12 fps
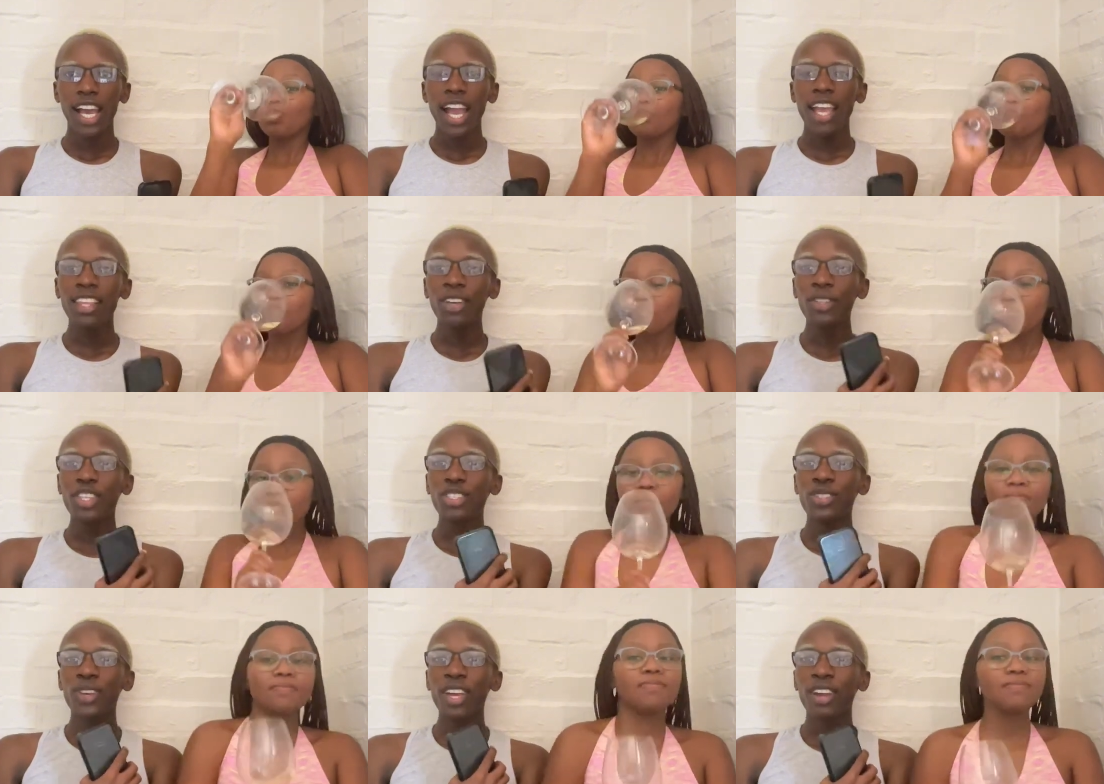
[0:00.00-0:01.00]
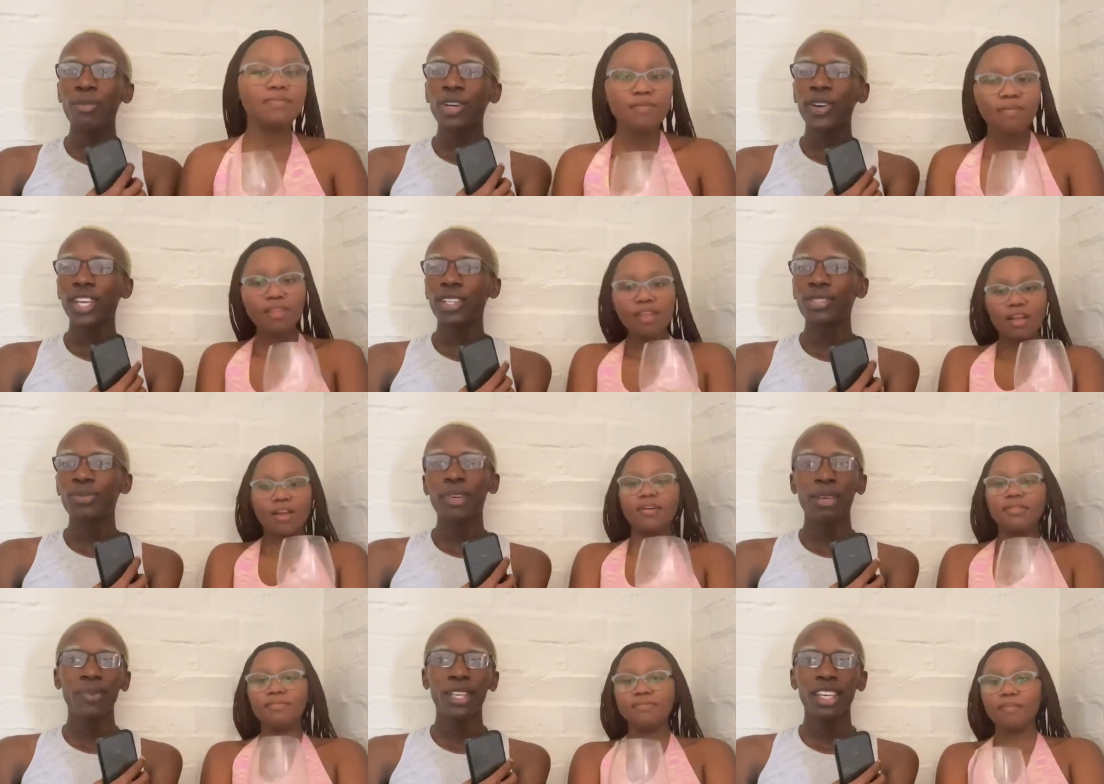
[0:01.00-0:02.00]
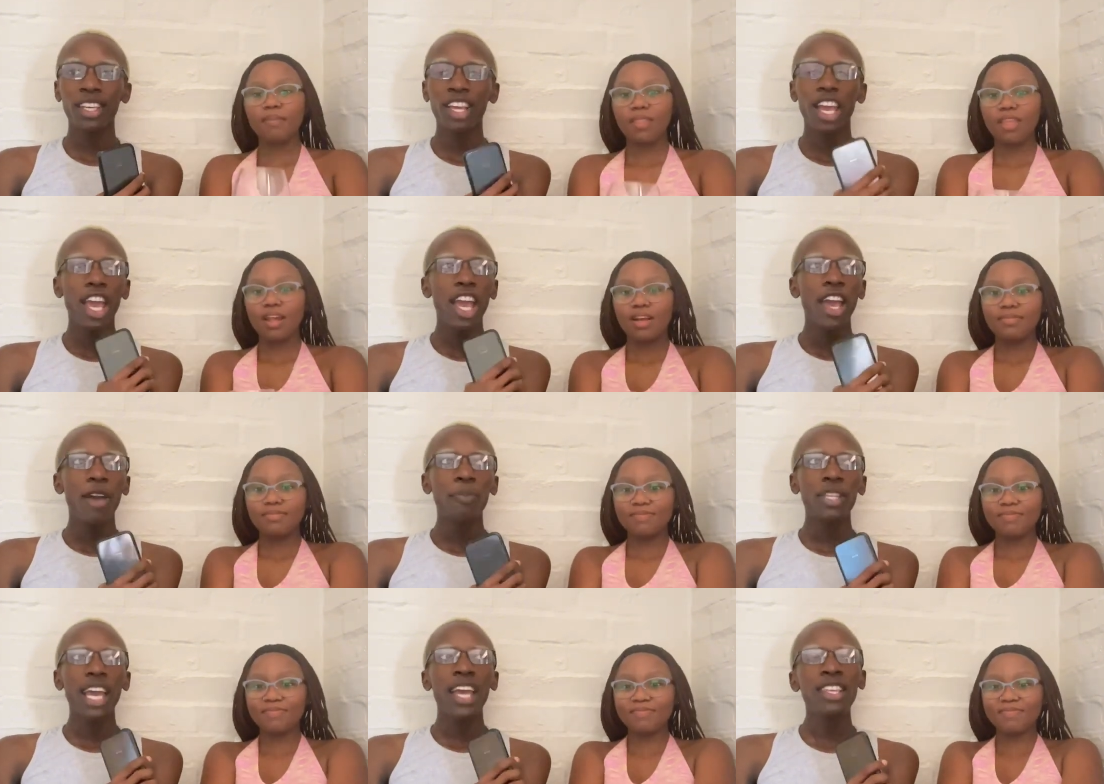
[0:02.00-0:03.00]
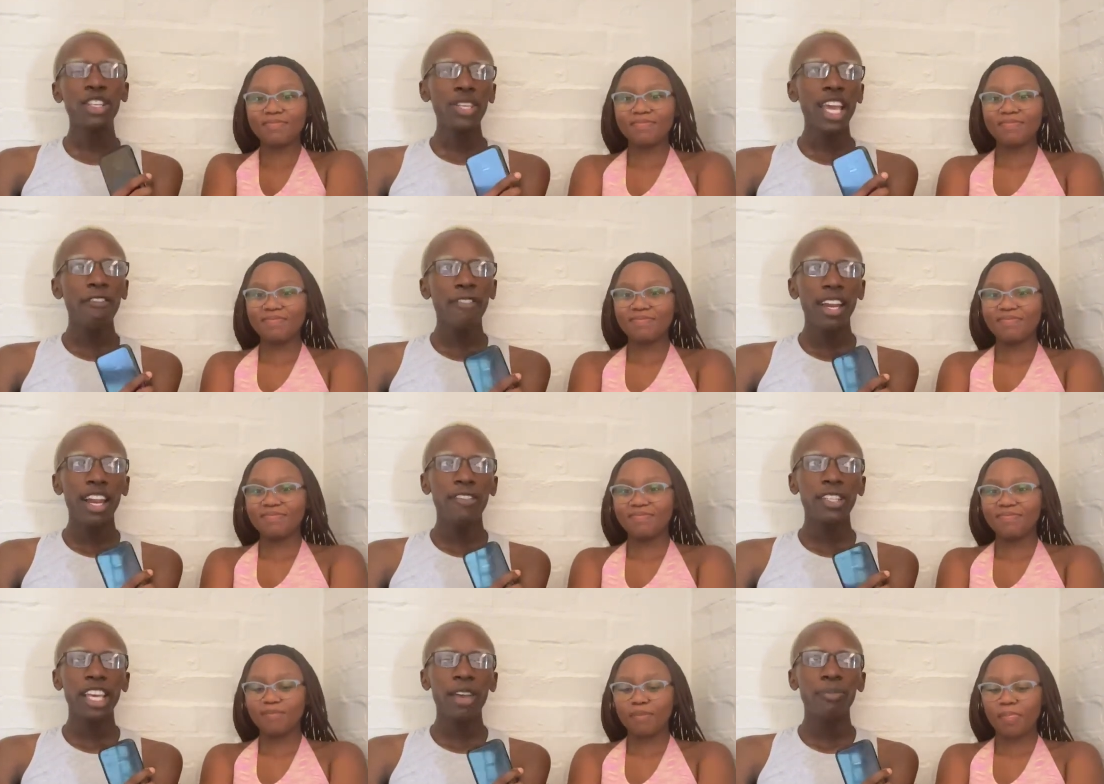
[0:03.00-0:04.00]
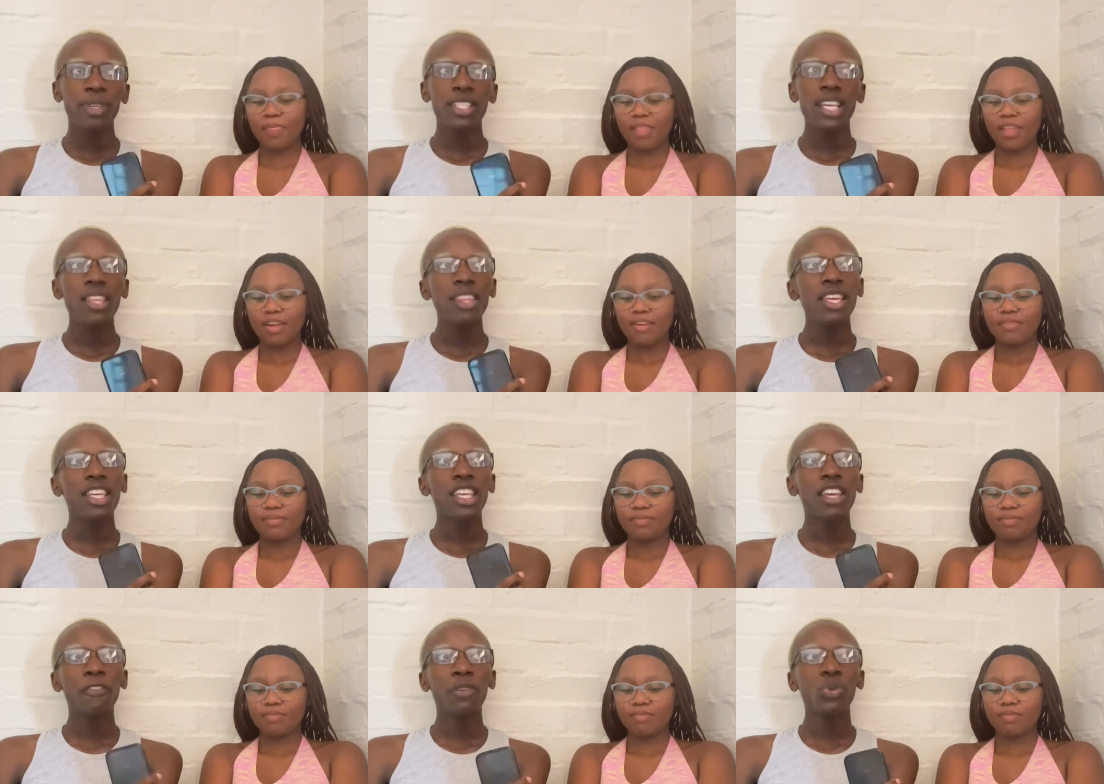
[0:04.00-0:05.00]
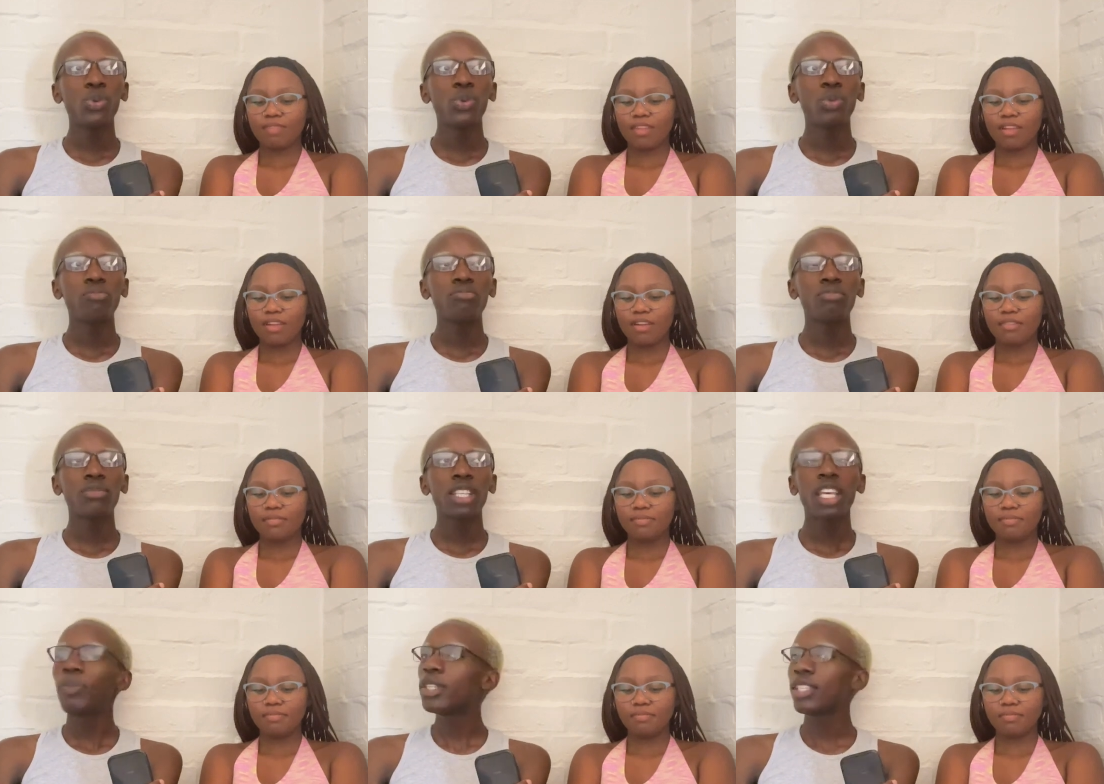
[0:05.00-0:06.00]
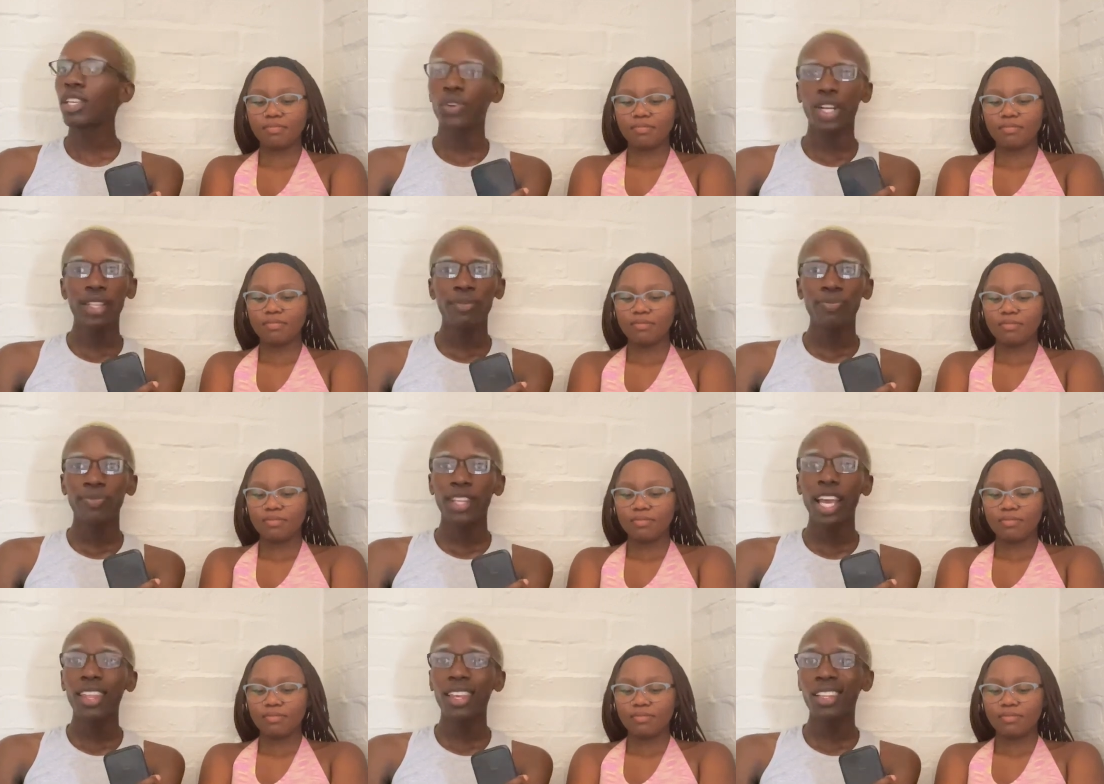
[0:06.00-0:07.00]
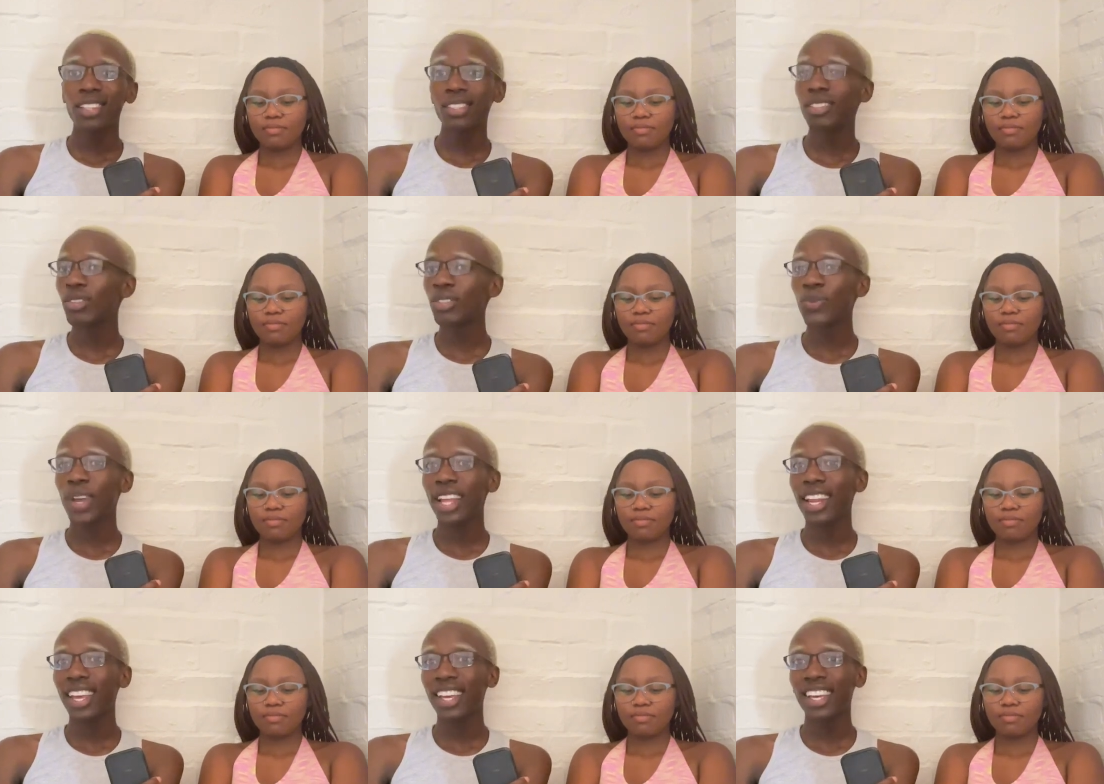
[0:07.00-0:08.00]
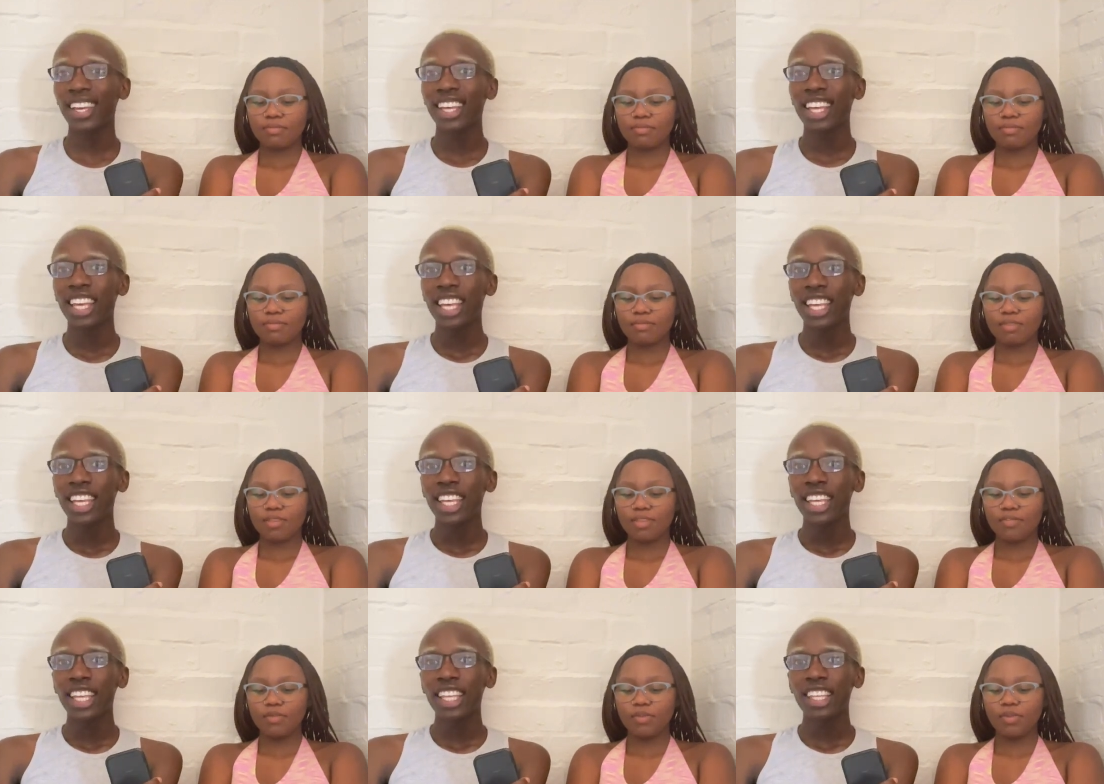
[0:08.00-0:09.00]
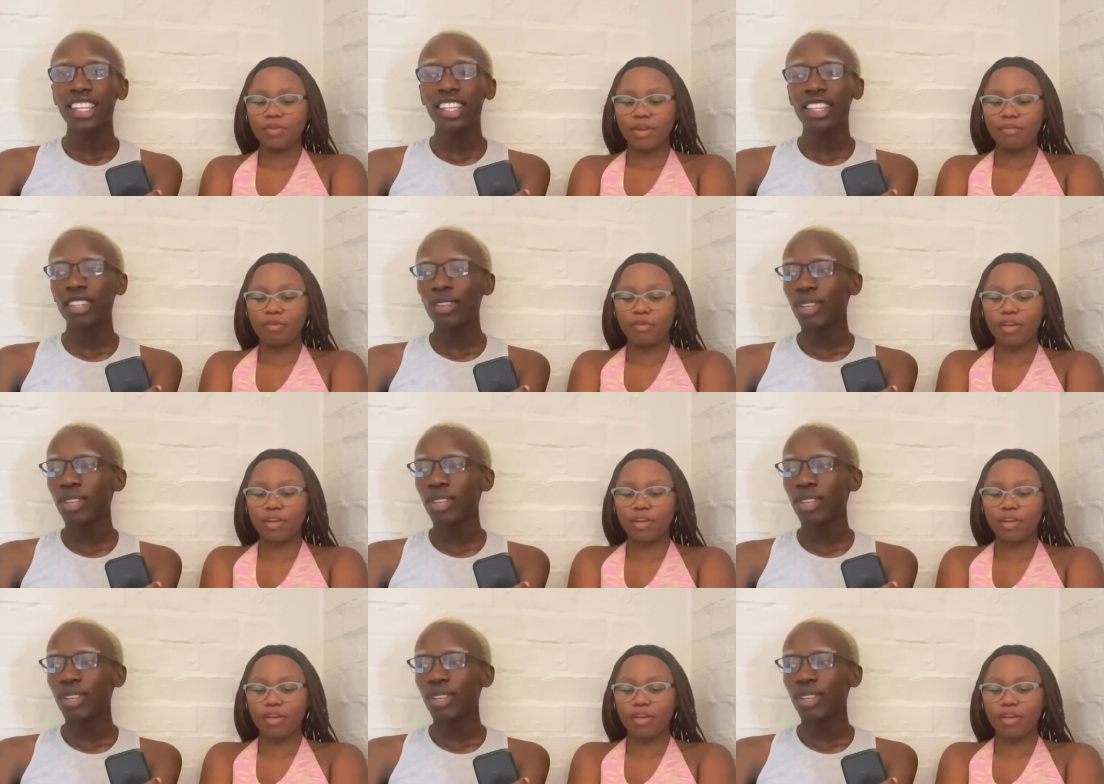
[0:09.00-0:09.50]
Speaker 1: I think with this new era I'm going into, maybe. But yeah, I think you can find love on campus. I think if you keep it secret, I think it's the only way, like, you